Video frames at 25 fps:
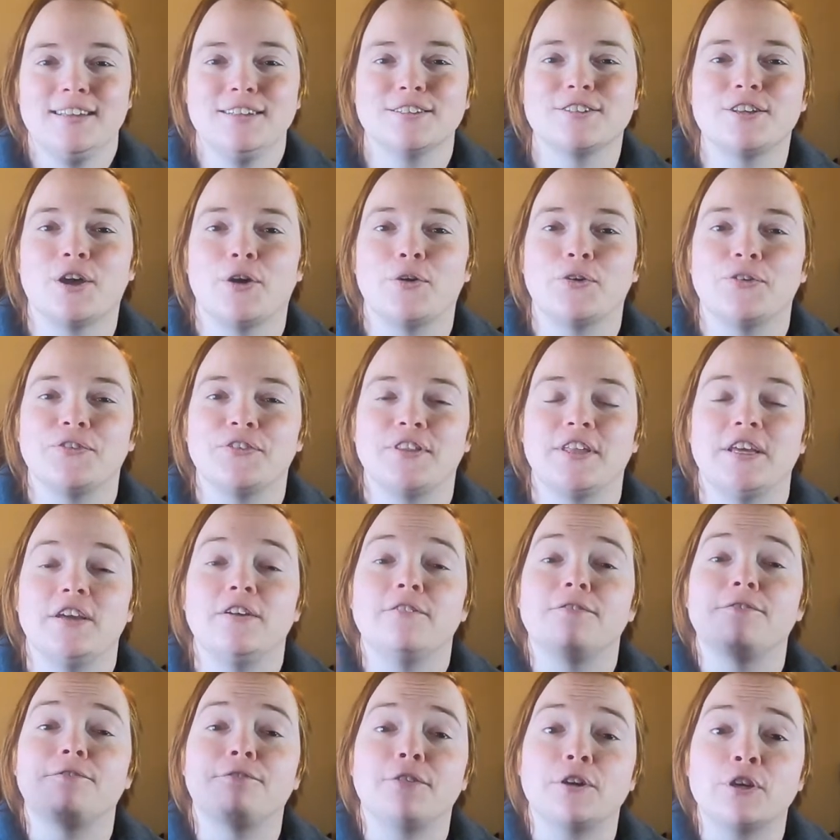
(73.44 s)
So
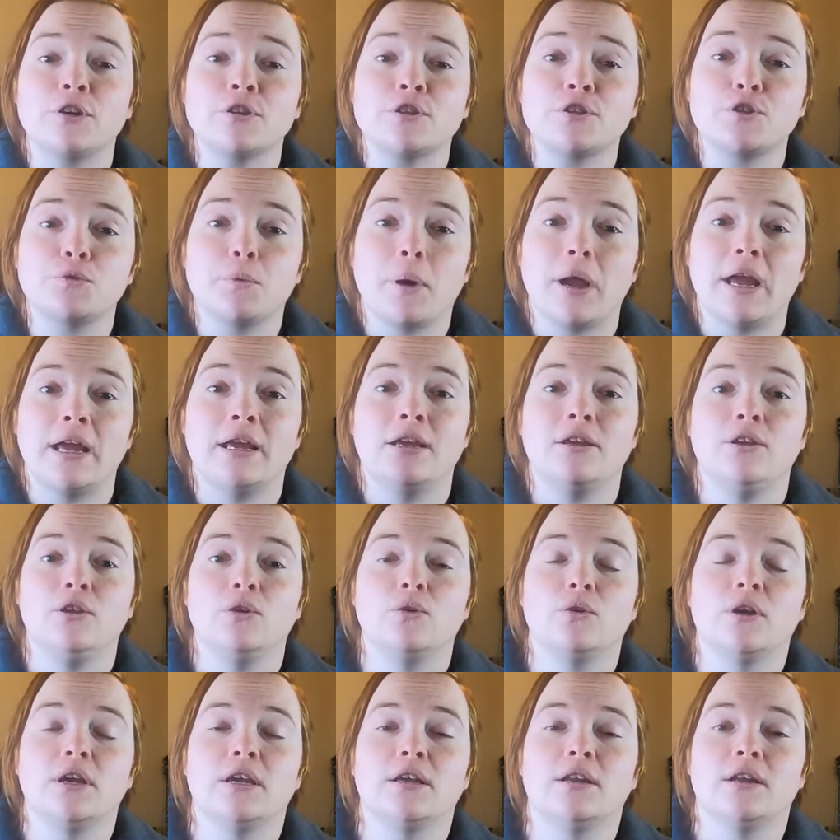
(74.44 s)
the first way
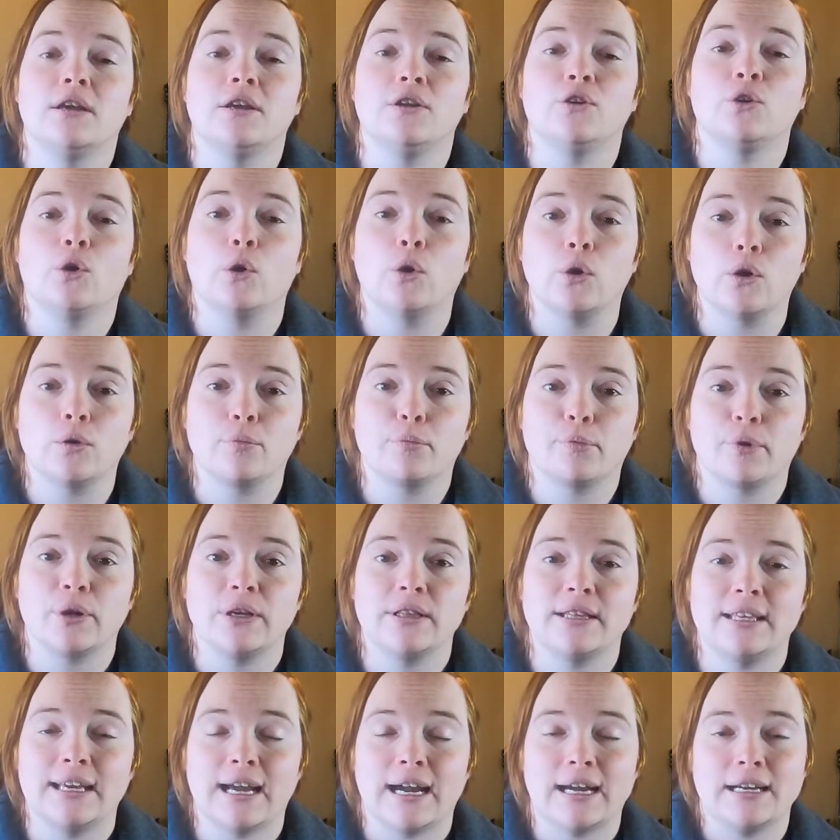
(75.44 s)
you can
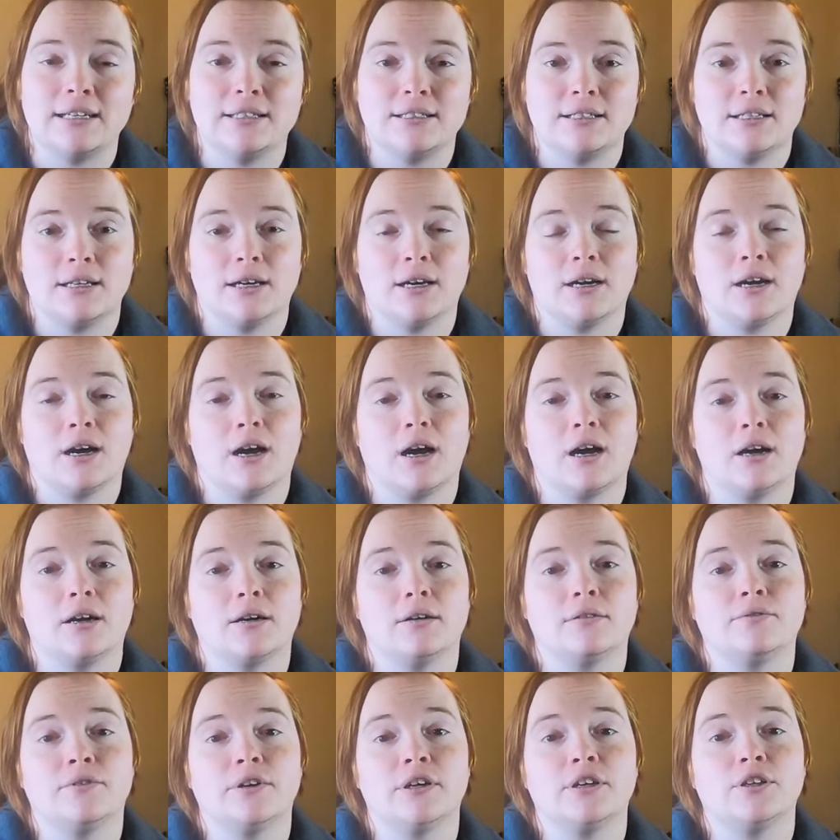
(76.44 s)
incorporate the idea
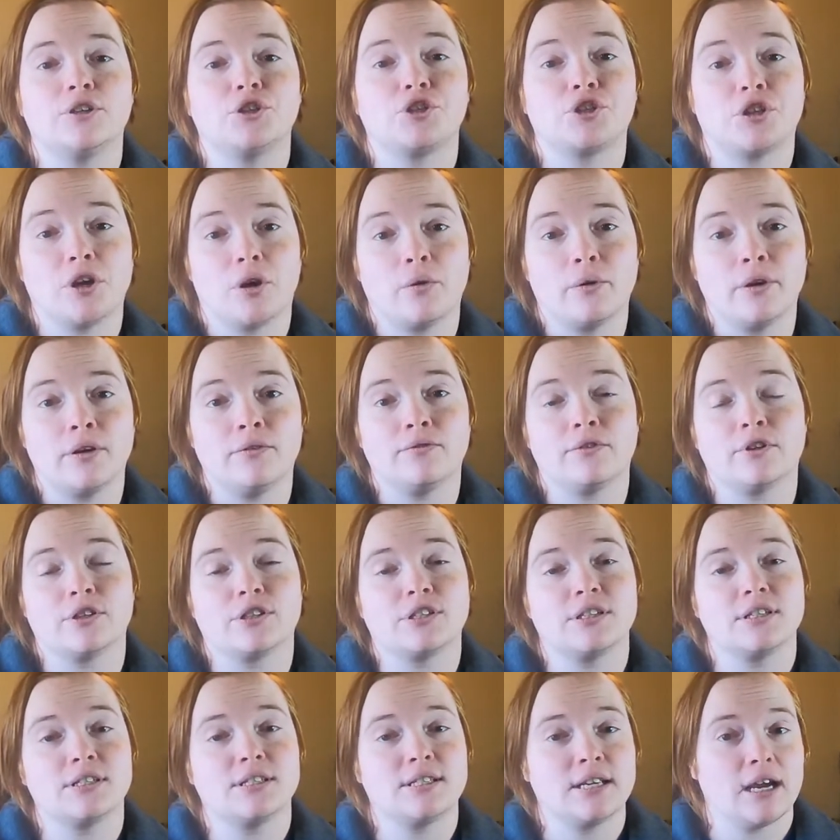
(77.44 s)
of showing
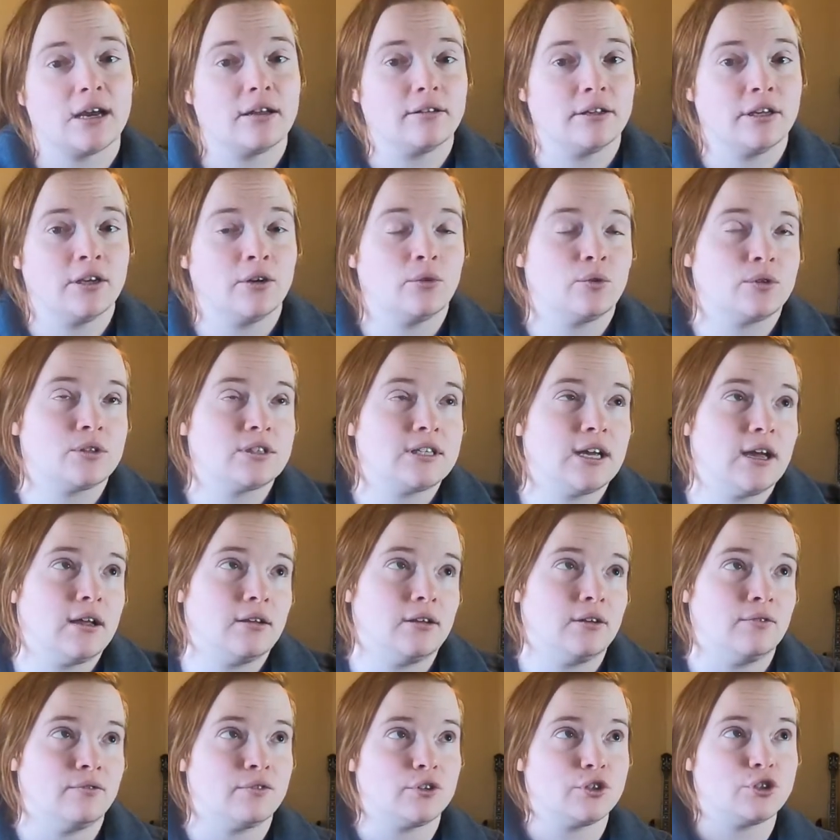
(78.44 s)
versus telling or
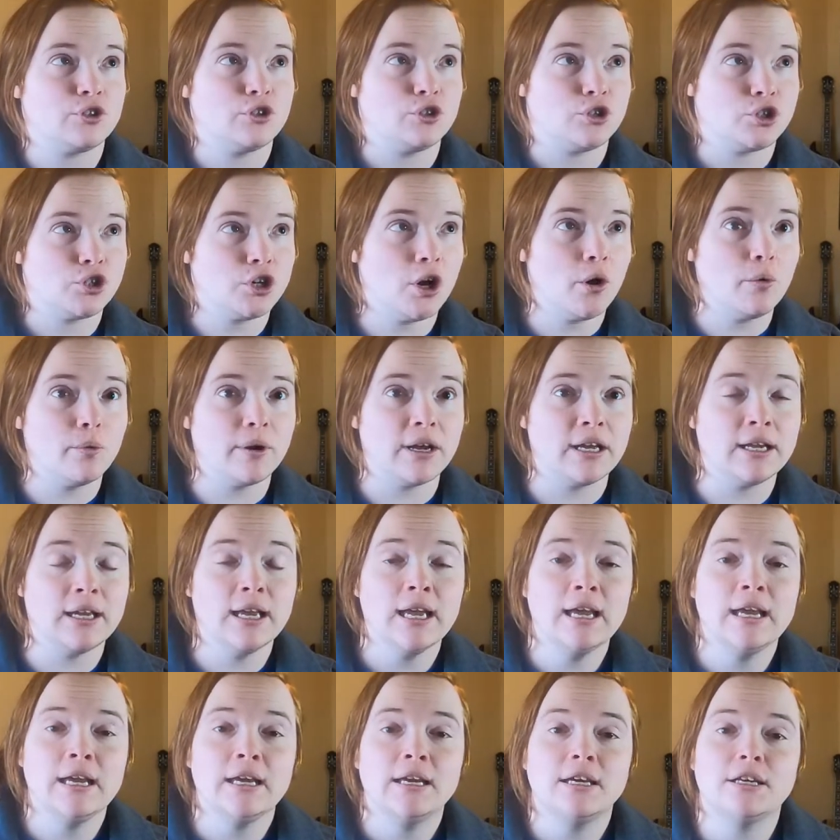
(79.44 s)
telling versus showing
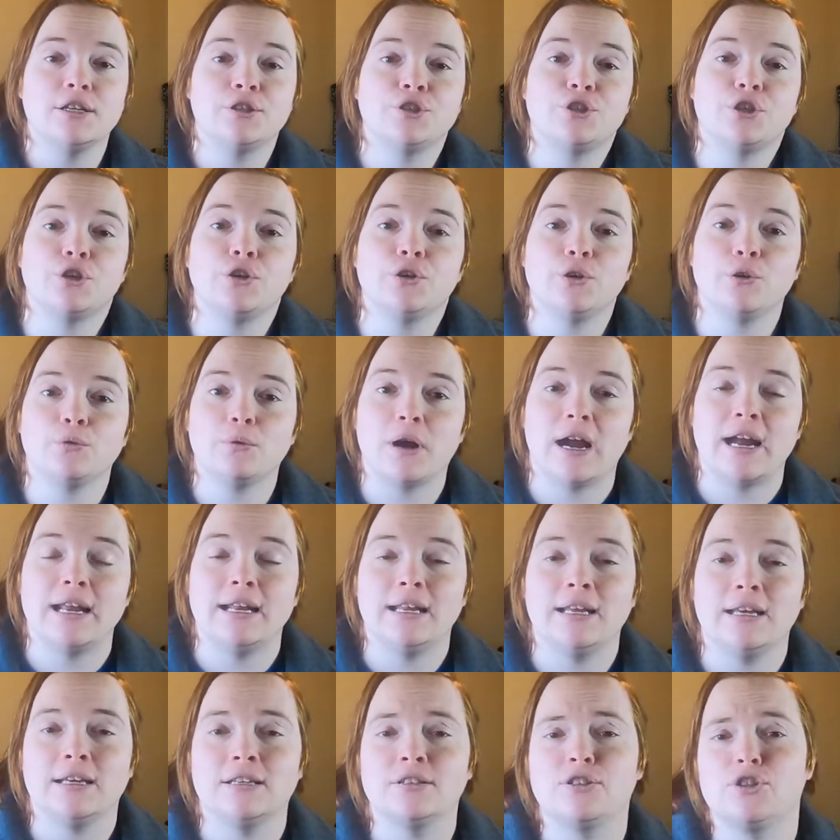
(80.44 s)
into your
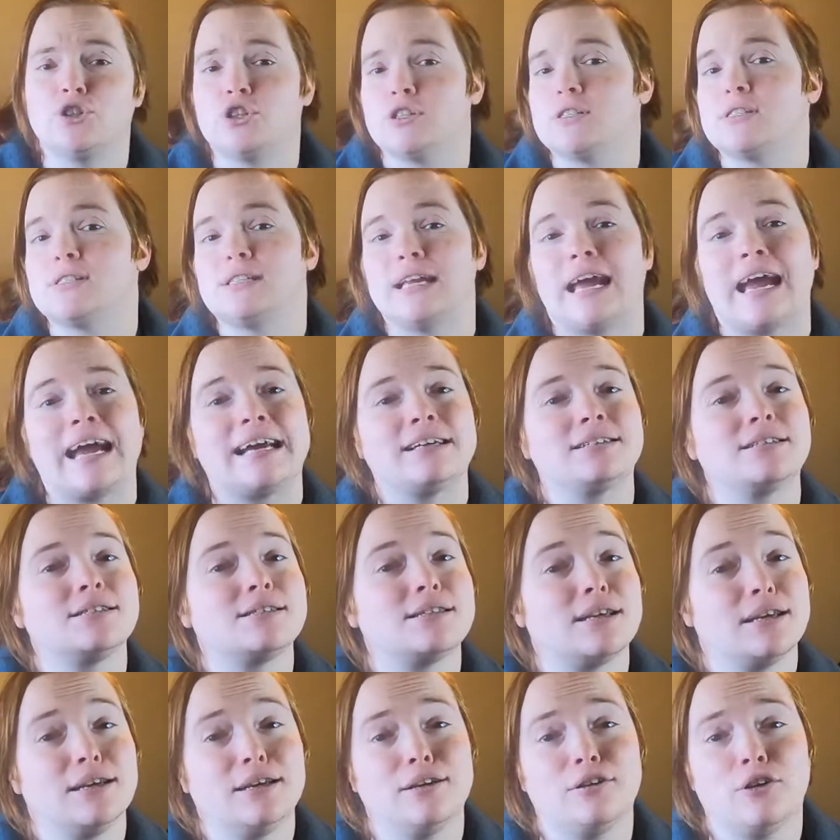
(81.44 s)
writing is just
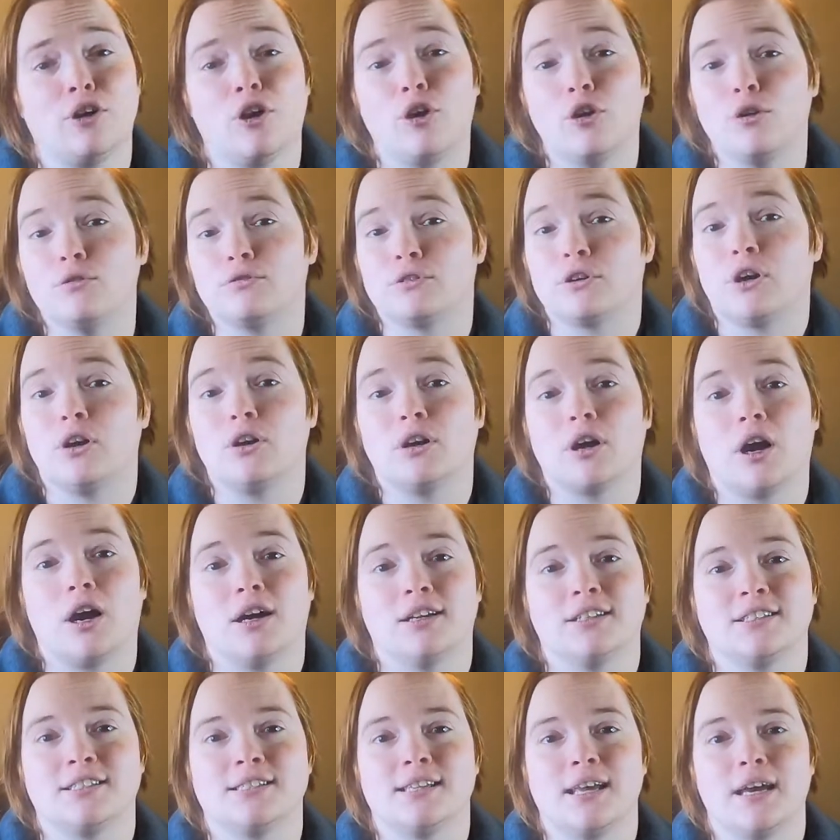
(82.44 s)
as an overall
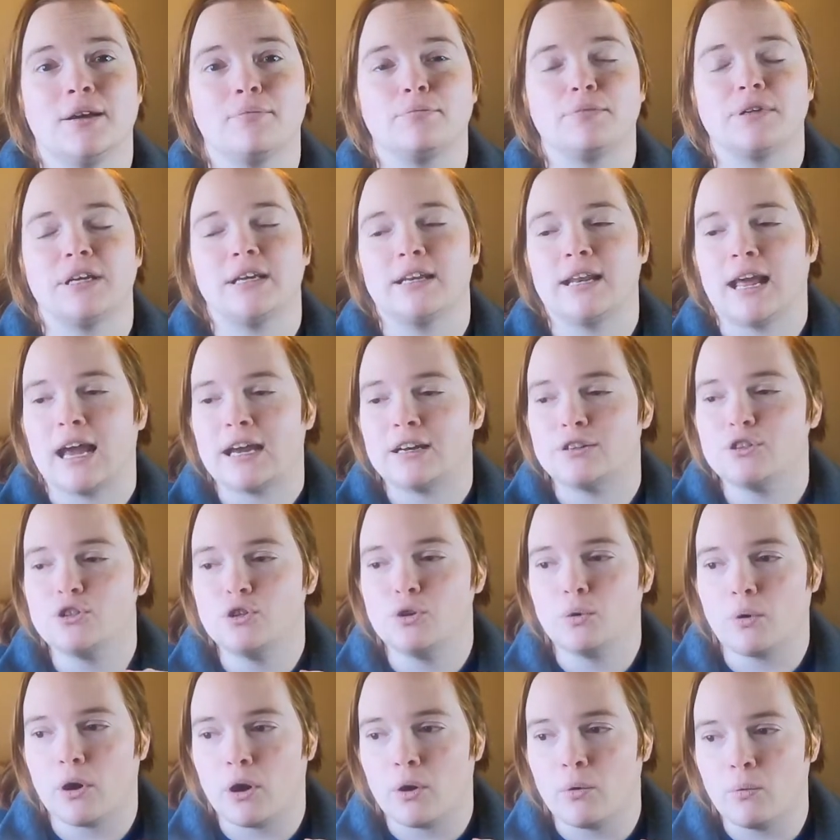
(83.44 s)
concept. And as
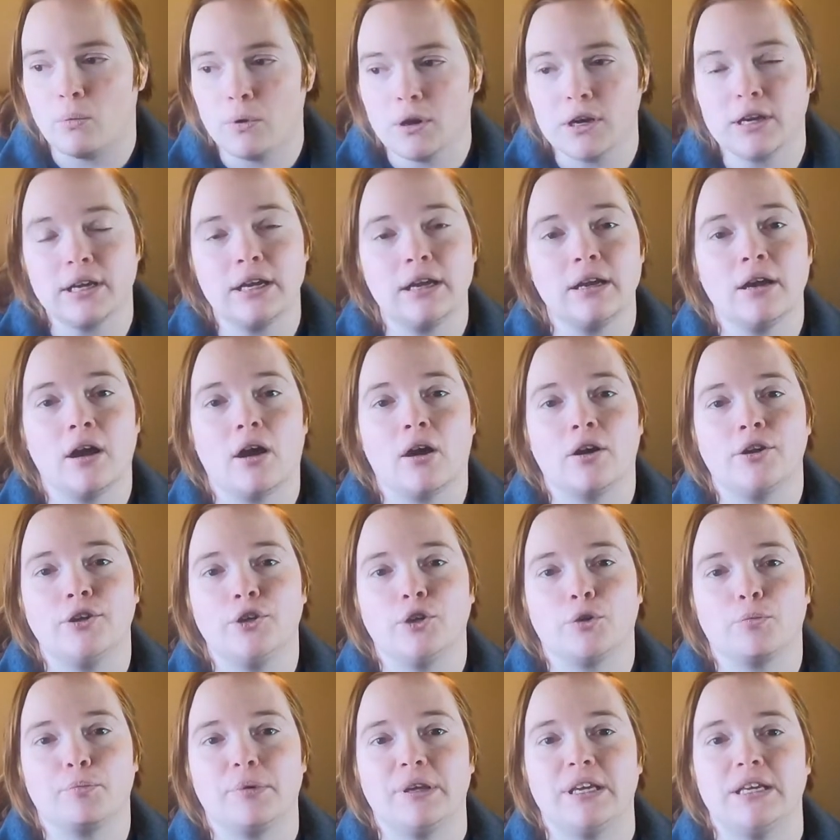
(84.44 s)
you are working on
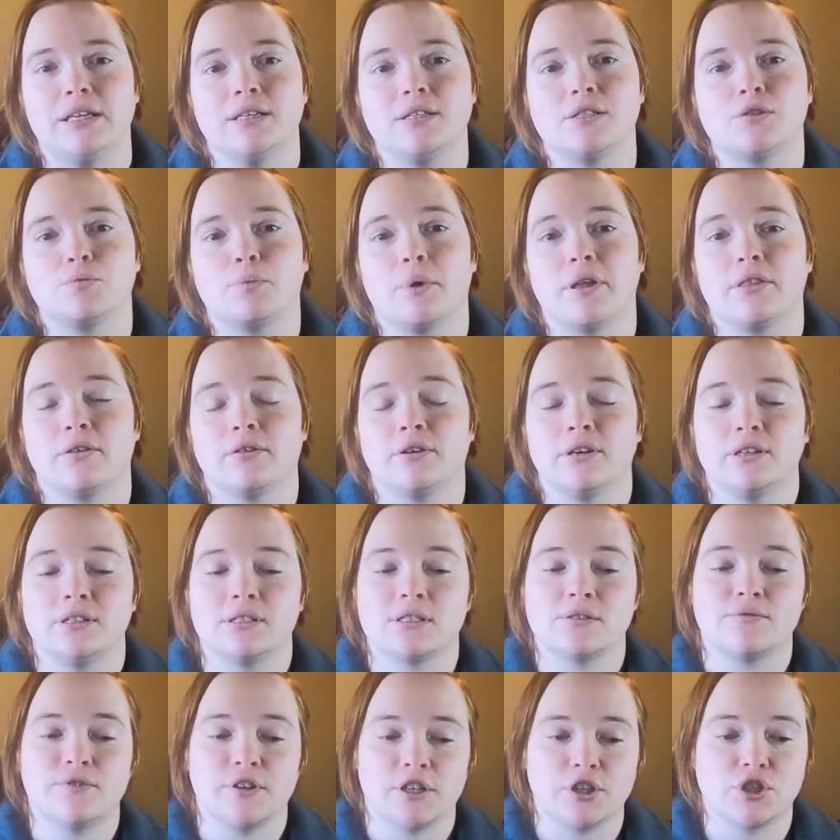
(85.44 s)
your piece, whether
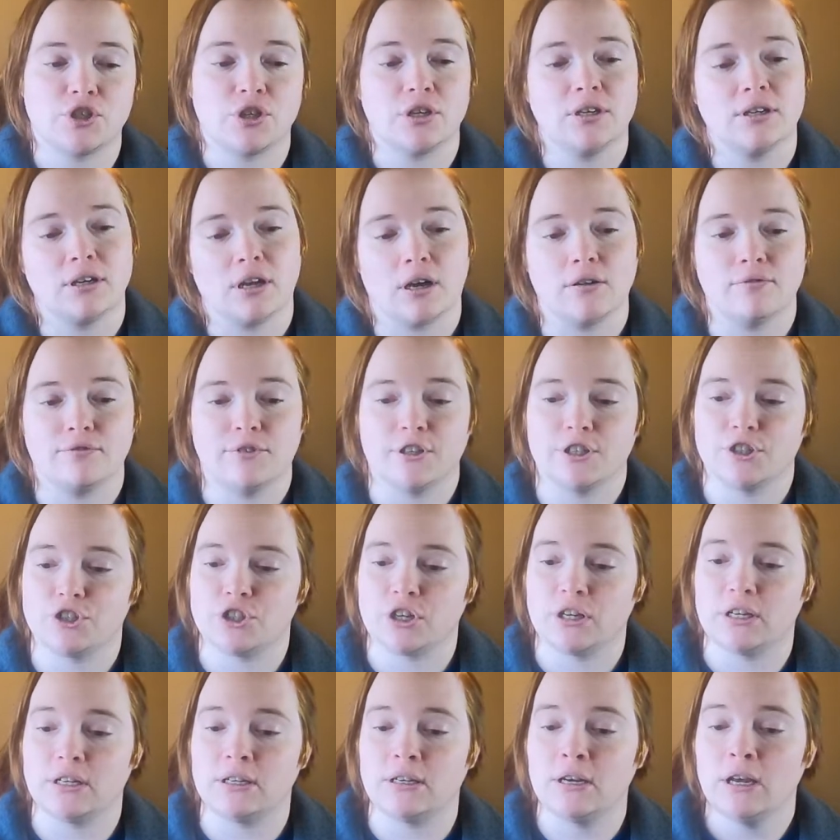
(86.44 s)
it's fiction,
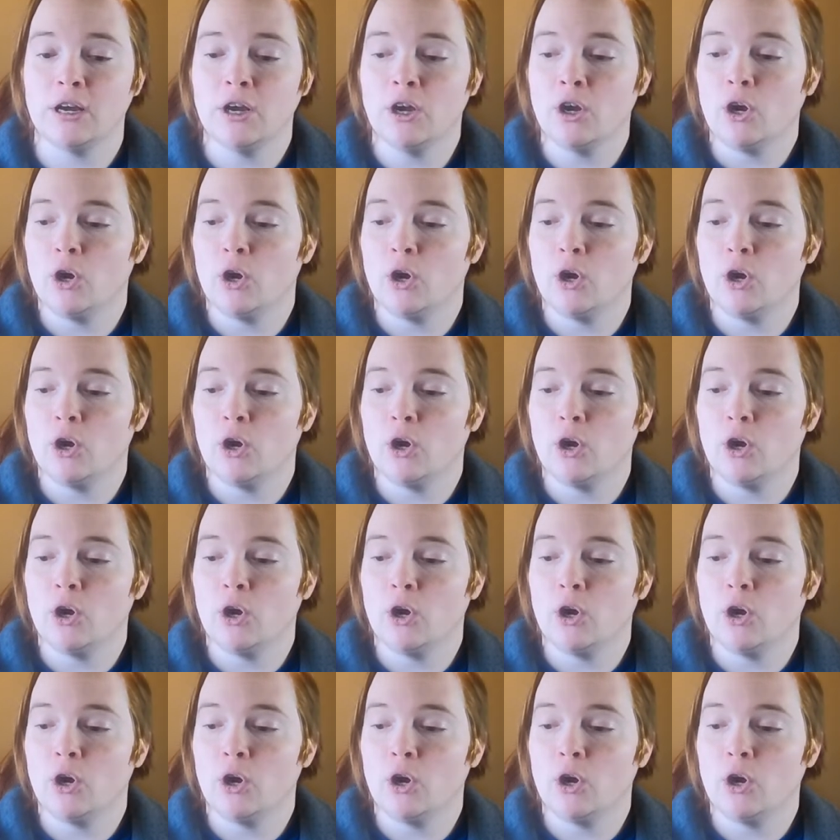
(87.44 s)
nonfiction,